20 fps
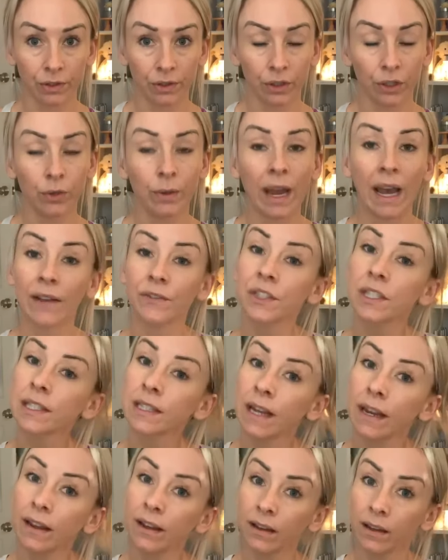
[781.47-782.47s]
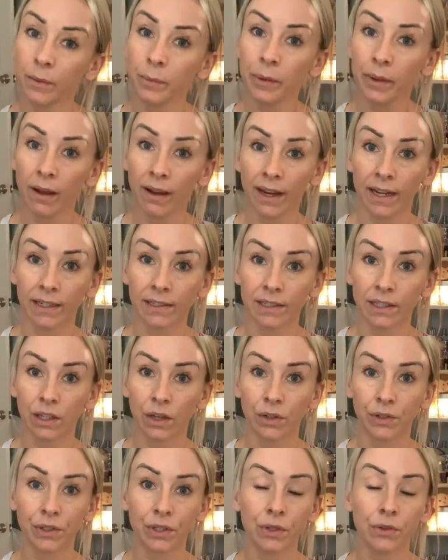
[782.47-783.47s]
you have to stay in compliance
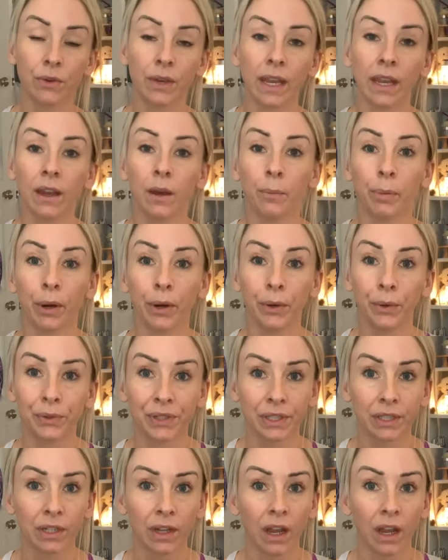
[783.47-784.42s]
though, so you can't post